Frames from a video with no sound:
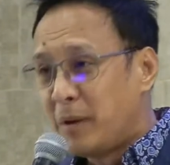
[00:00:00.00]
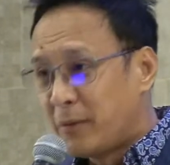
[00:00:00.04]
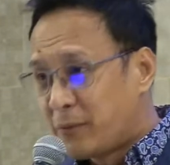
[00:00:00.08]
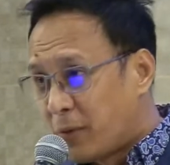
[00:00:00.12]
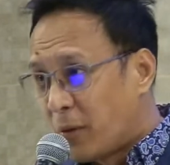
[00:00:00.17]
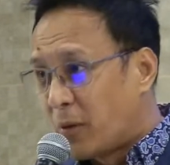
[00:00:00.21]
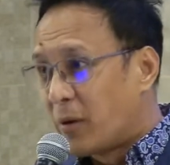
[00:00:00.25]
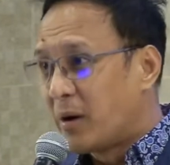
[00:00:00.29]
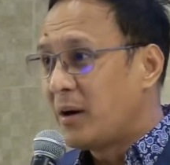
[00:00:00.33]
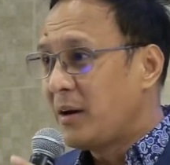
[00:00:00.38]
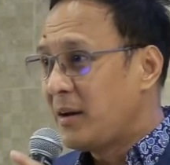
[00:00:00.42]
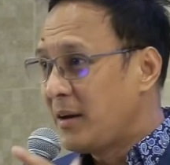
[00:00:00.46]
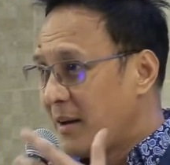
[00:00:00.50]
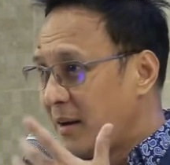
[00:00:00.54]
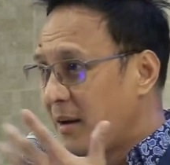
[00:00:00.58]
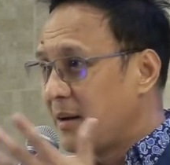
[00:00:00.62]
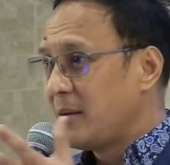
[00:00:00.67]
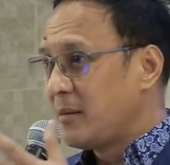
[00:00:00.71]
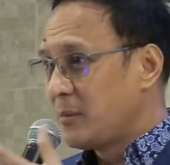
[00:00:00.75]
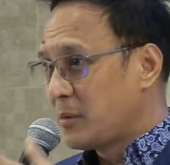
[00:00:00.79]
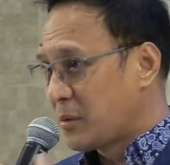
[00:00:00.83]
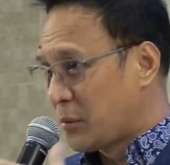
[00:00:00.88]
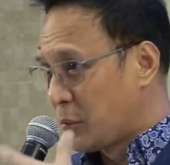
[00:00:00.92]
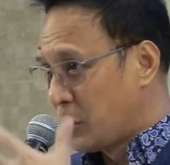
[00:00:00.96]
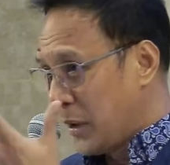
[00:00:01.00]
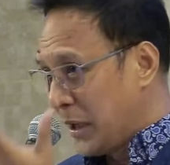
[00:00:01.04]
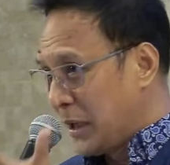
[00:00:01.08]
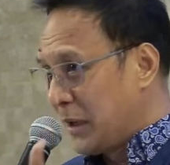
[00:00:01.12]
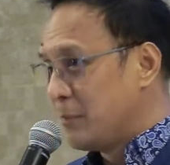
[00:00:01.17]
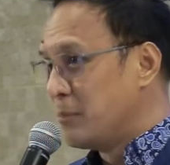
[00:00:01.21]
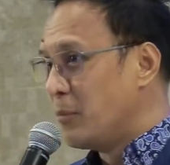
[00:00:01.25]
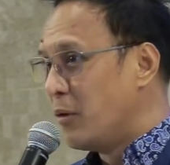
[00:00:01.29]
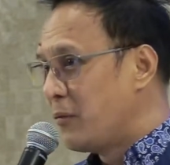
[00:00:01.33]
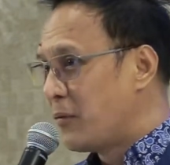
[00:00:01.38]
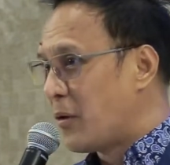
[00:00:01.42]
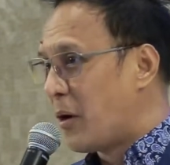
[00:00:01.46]
But before
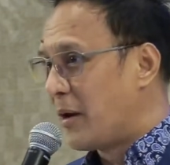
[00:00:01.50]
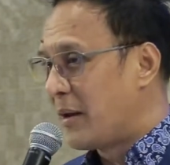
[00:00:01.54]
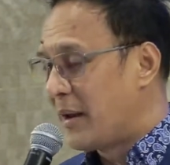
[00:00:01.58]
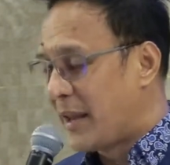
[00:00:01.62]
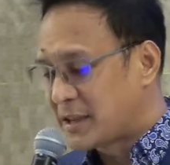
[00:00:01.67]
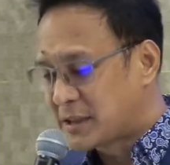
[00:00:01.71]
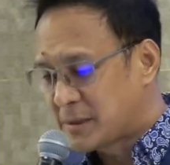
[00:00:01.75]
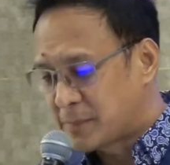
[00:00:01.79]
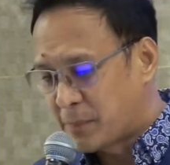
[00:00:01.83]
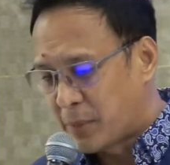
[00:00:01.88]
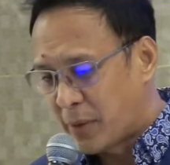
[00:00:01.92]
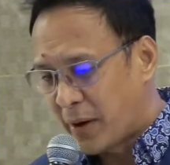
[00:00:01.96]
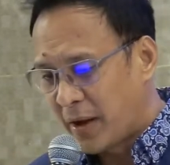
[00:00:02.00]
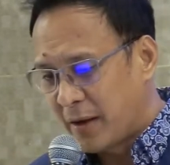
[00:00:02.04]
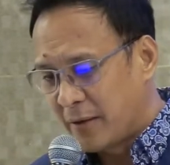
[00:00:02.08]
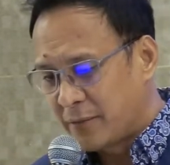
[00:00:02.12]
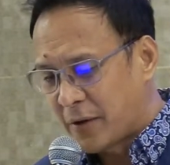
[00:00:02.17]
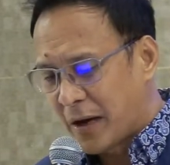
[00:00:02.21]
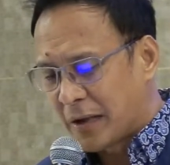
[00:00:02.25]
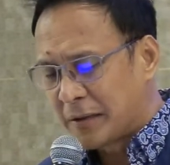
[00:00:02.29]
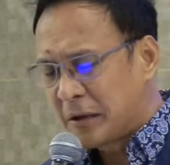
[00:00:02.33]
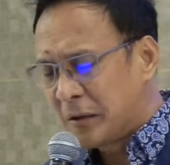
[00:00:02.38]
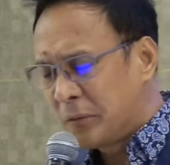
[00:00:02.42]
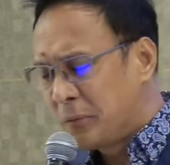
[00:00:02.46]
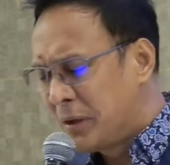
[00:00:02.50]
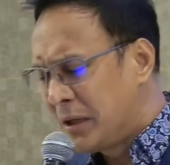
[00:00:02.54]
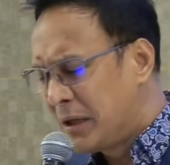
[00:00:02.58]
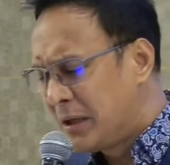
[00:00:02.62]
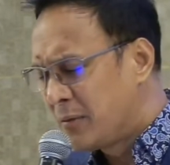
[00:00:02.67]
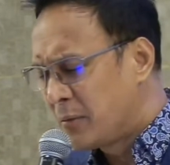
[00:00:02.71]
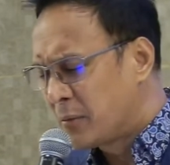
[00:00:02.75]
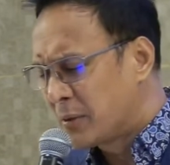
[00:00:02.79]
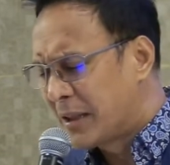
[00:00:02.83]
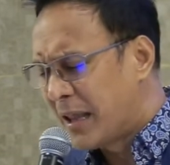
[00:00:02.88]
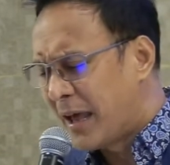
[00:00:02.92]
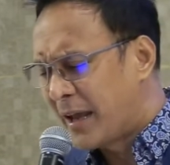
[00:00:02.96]
we move on, let's pray. Father,
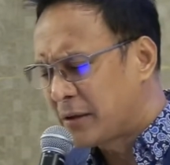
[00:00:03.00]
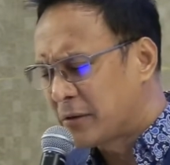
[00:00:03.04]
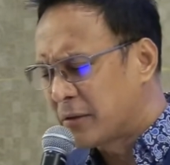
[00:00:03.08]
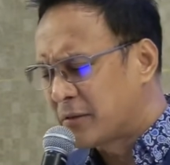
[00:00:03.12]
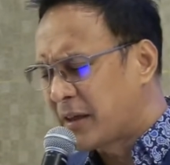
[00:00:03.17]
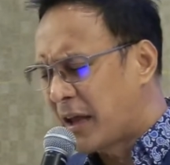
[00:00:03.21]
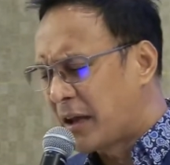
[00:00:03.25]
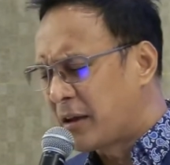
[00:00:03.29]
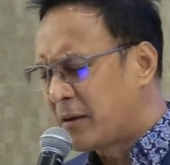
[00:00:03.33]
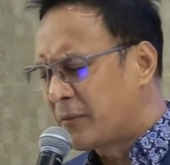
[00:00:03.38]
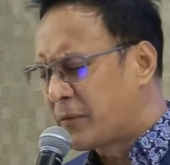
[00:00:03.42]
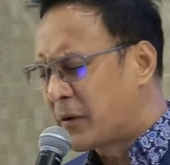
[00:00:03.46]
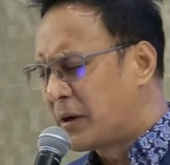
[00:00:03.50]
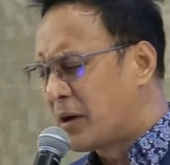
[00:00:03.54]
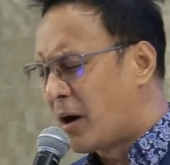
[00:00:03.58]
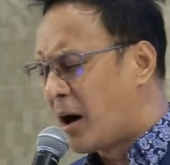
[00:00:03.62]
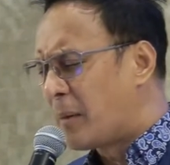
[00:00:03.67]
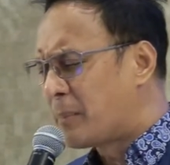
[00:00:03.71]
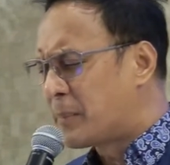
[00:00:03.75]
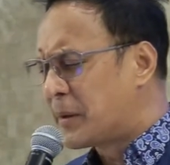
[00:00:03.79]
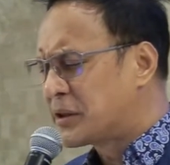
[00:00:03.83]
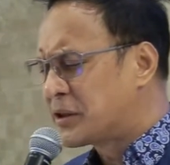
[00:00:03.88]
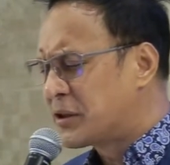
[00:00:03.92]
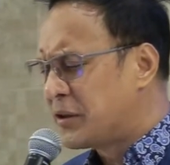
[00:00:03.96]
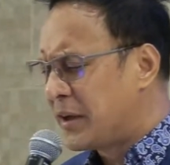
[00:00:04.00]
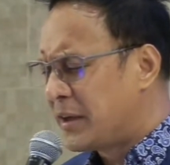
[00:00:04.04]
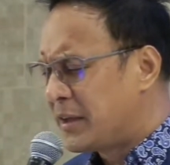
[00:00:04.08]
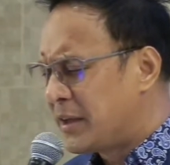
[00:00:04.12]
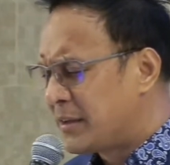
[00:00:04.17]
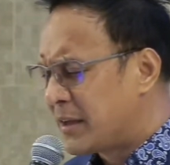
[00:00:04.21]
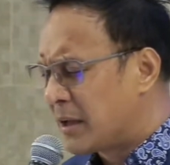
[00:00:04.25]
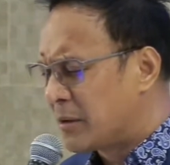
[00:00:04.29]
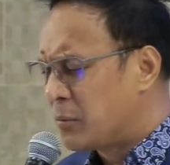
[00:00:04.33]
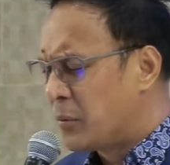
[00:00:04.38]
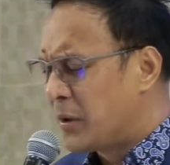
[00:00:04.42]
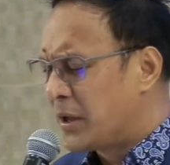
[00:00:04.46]
we would like to thank you for the
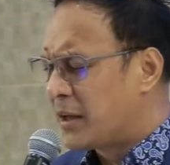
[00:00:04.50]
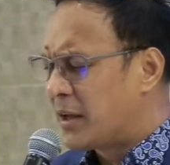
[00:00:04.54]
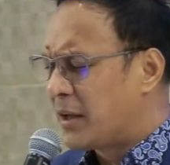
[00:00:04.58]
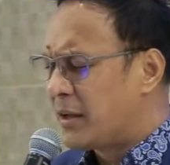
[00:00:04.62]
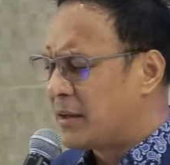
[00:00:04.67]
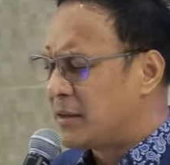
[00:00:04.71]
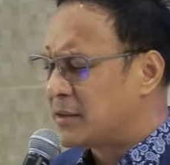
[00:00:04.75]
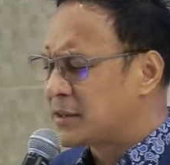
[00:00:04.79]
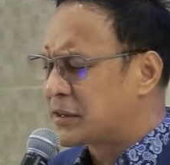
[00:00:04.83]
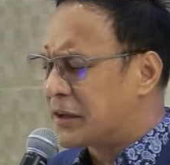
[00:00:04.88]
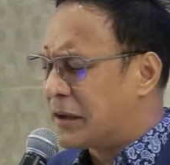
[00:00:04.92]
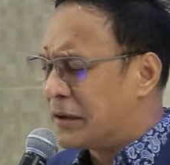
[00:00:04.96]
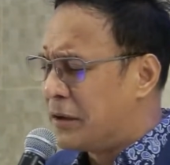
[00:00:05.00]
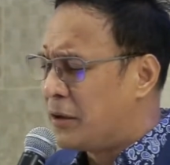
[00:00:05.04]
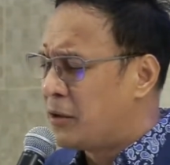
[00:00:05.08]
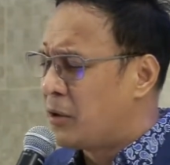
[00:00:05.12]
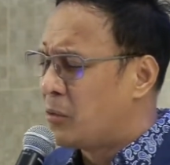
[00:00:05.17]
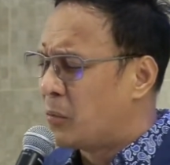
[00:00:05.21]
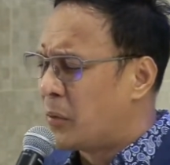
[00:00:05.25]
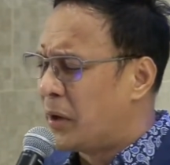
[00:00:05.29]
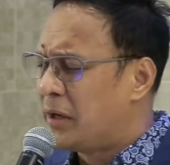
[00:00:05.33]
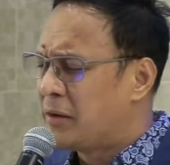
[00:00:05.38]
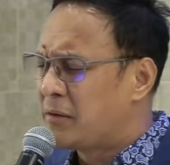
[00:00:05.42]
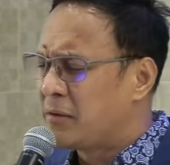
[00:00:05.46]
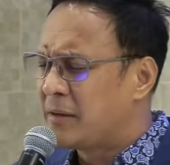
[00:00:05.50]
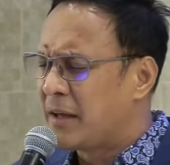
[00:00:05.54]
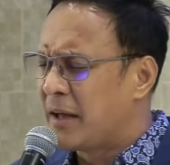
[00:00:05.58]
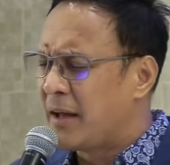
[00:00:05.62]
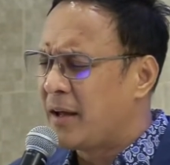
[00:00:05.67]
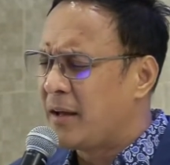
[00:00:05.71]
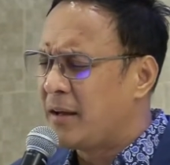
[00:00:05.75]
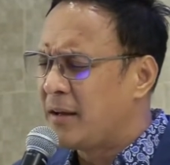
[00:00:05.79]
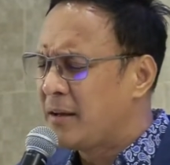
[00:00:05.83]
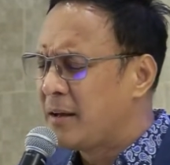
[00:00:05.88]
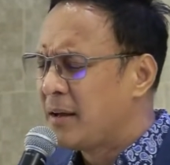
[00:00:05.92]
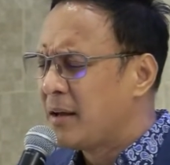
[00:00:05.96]
opportunity that we can study your word
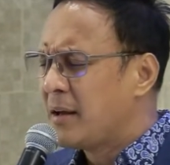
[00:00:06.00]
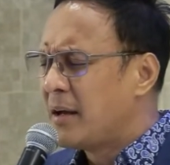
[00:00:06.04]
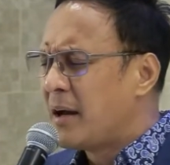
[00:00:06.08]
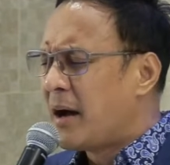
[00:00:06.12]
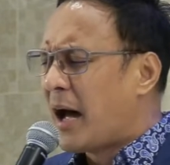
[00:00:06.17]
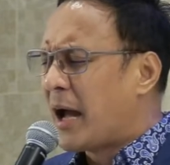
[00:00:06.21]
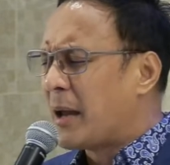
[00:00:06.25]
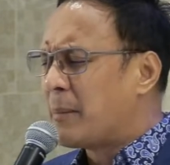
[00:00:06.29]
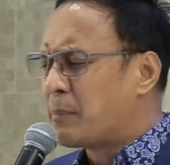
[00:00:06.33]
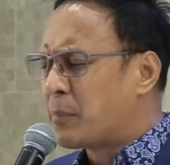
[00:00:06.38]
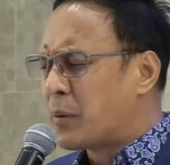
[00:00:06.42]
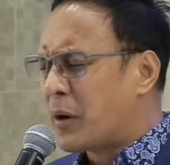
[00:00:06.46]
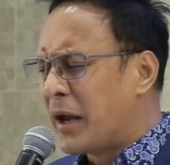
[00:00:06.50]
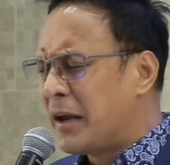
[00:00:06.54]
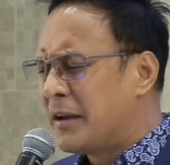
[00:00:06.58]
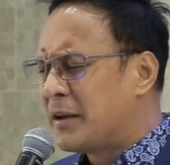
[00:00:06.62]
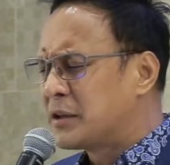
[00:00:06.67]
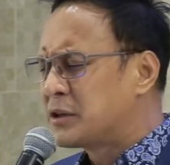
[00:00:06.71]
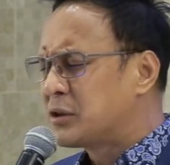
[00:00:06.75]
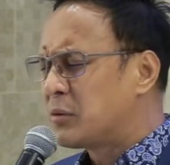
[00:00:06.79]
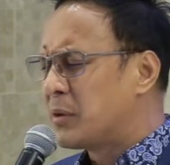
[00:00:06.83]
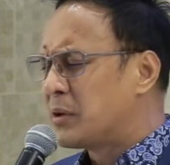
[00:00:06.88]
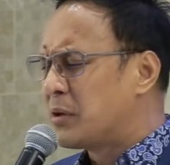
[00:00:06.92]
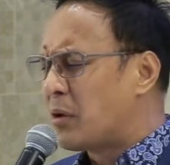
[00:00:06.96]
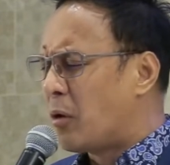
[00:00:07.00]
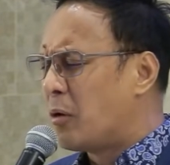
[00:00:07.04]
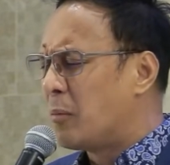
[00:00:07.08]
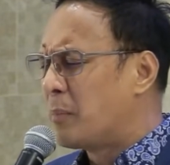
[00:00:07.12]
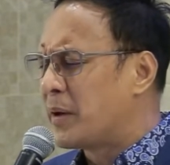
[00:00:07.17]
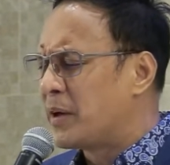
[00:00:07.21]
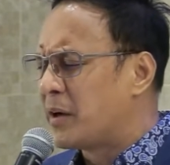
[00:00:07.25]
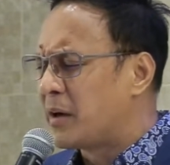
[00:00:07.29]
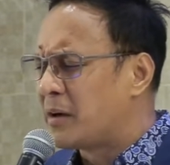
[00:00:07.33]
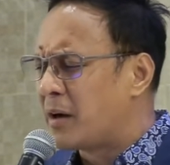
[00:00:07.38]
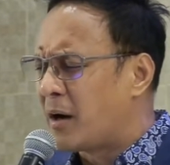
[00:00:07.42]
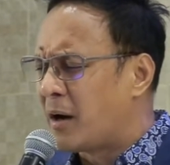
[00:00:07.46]
today. I pray that you
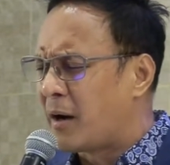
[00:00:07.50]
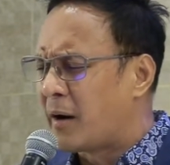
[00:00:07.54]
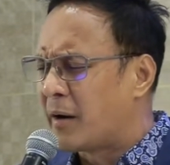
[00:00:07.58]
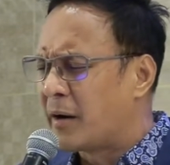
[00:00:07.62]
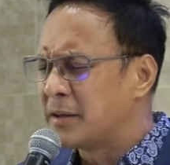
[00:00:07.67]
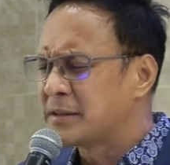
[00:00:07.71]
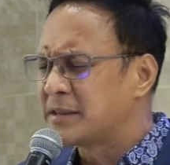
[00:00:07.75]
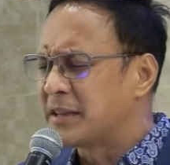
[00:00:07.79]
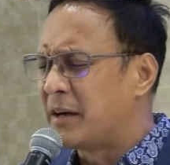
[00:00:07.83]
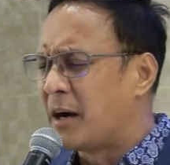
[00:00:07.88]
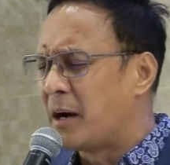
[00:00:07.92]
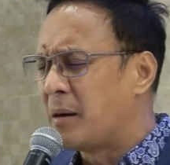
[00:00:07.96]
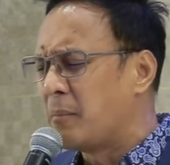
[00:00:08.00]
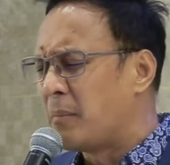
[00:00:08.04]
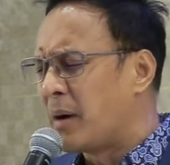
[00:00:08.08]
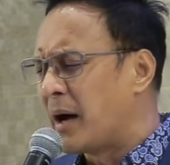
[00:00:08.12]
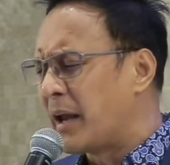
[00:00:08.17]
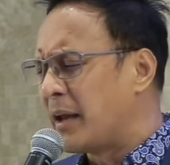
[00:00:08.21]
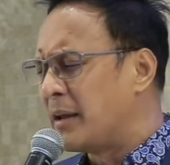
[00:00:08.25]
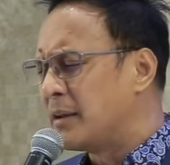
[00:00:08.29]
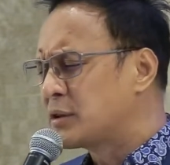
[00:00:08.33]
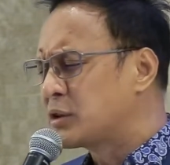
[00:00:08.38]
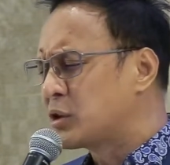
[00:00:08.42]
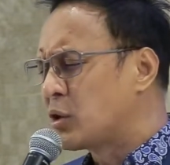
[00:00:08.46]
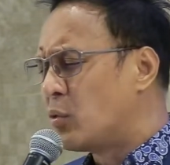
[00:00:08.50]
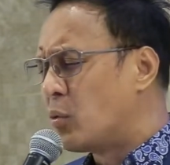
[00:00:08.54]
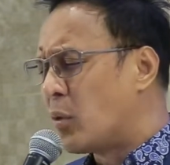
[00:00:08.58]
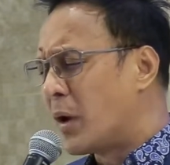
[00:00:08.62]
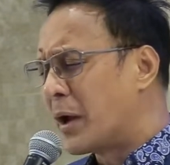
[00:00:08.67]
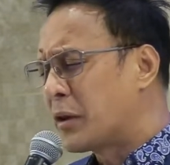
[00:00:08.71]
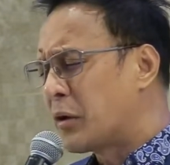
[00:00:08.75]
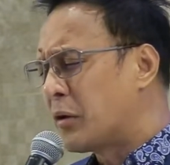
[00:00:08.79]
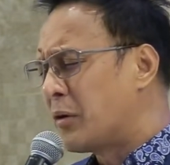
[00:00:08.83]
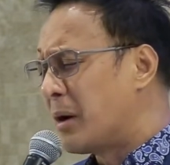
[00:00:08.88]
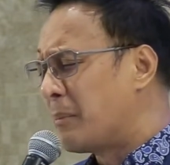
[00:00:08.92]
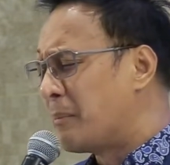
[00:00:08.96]
would open our hearts and our minds
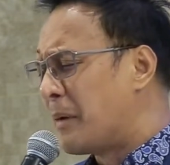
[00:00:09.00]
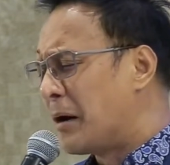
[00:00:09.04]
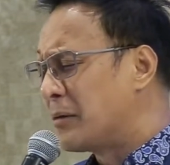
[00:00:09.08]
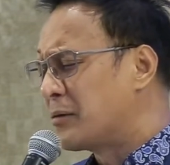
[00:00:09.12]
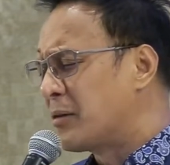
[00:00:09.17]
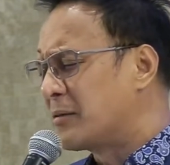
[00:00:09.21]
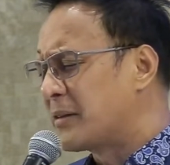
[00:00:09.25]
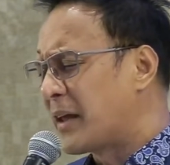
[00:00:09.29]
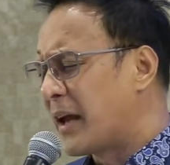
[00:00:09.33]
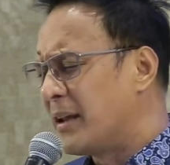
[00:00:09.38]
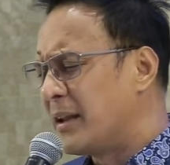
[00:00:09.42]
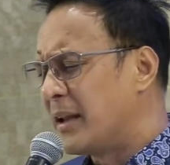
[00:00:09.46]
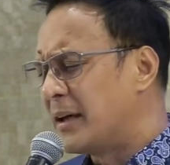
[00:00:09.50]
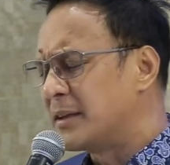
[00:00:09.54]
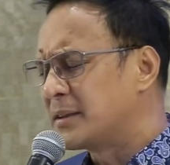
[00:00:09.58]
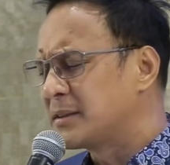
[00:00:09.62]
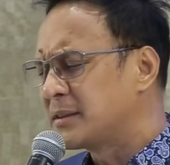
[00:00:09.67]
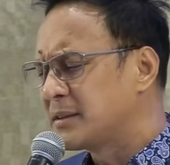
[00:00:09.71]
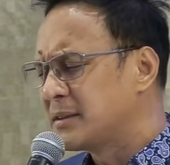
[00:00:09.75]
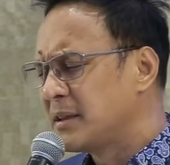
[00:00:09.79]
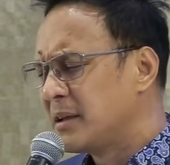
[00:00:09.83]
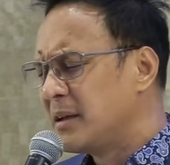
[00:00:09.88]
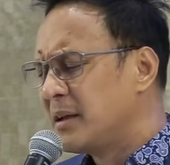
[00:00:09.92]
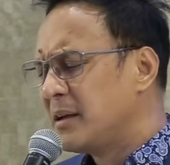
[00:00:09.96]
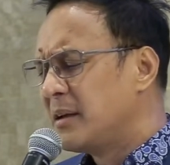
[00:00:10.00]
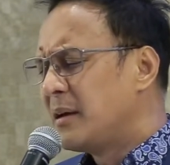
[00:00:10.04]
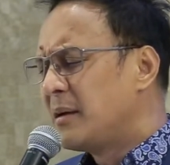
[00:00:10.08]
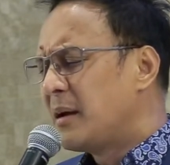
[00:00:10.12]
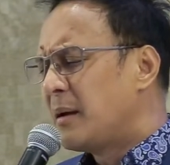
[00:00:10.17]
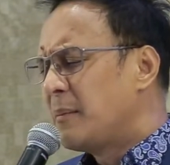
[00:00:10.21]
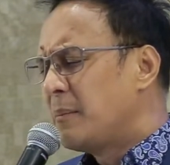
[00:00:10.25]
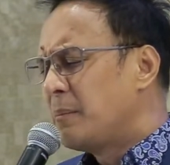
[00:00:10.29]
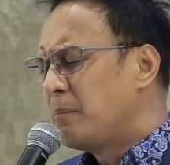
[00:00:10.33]
to what you're about to tell us.